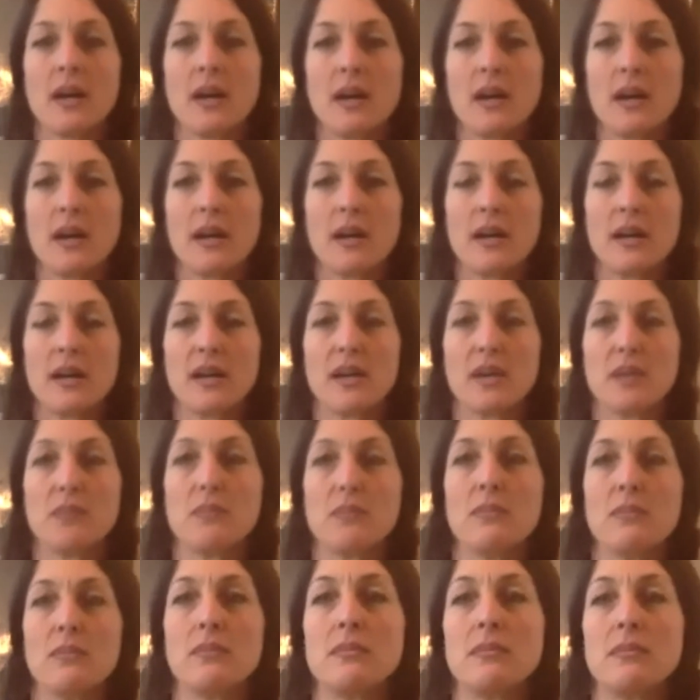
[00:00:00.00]
I'm
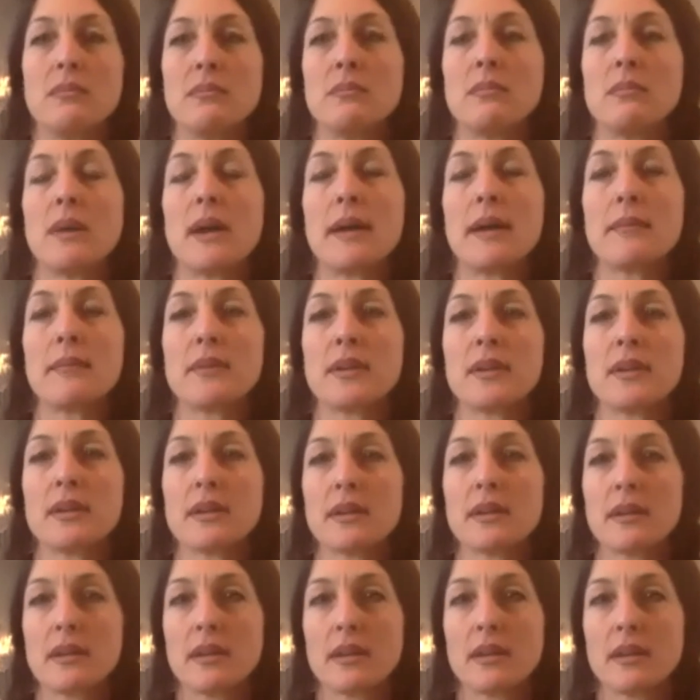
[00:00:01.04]
going
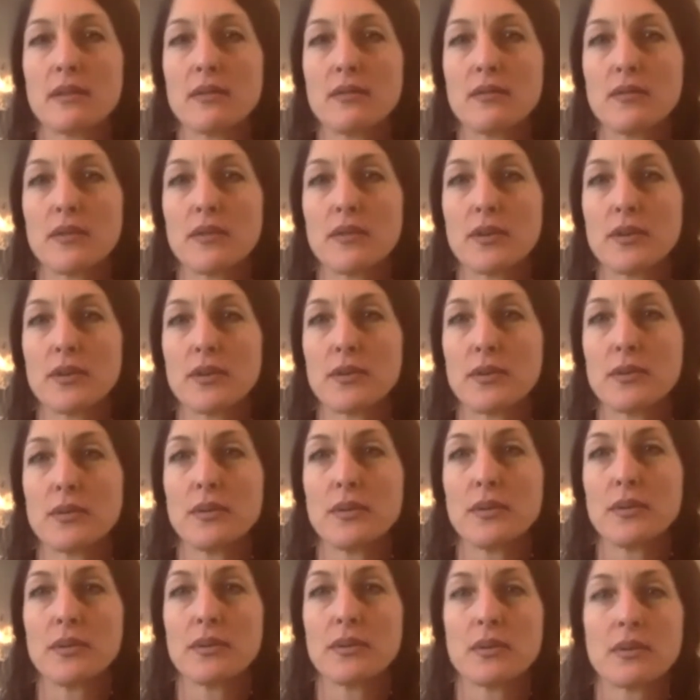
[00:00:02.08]
to give
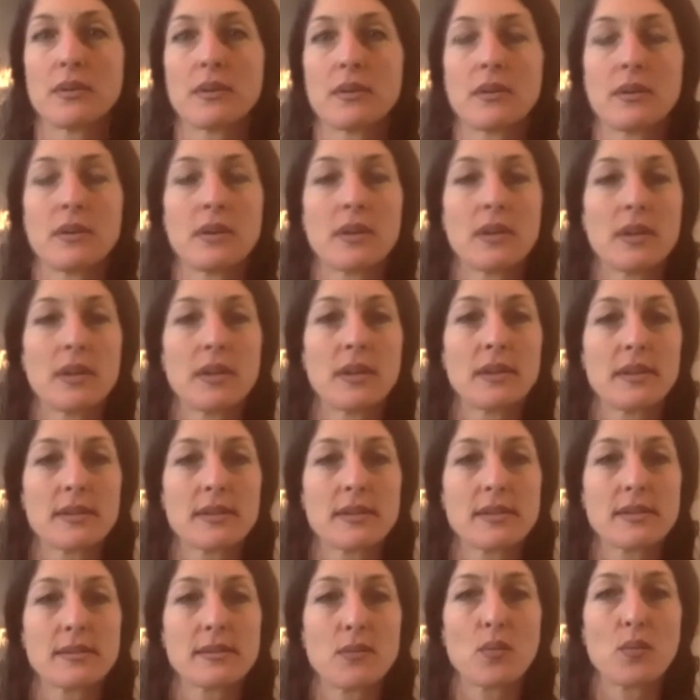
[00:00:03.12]
you
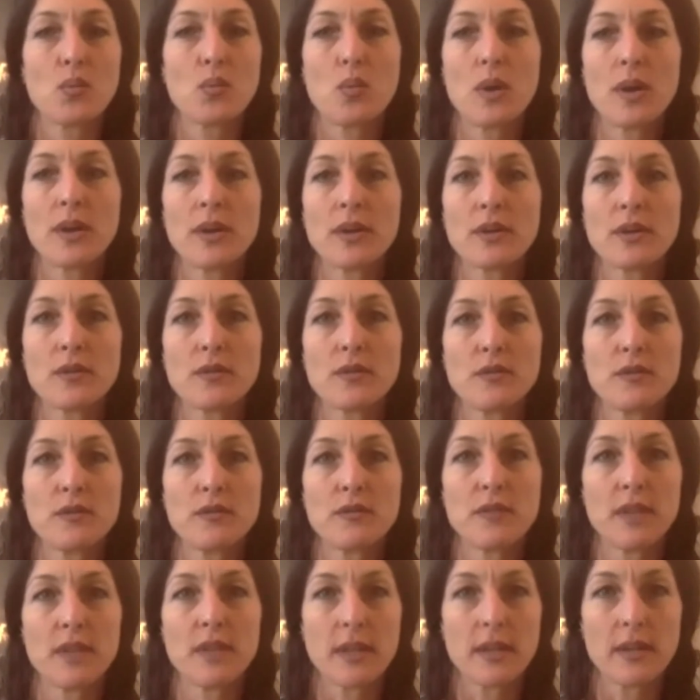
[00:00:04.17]
this wonderful
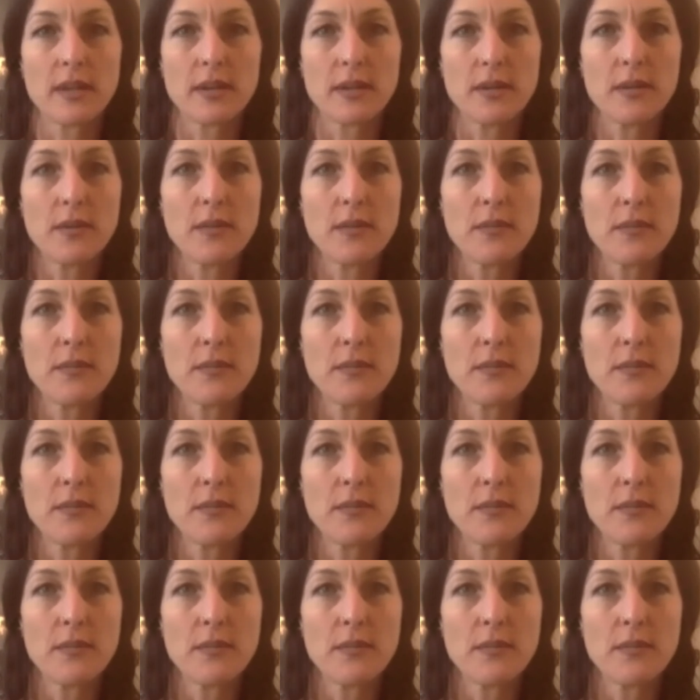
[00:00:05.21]
video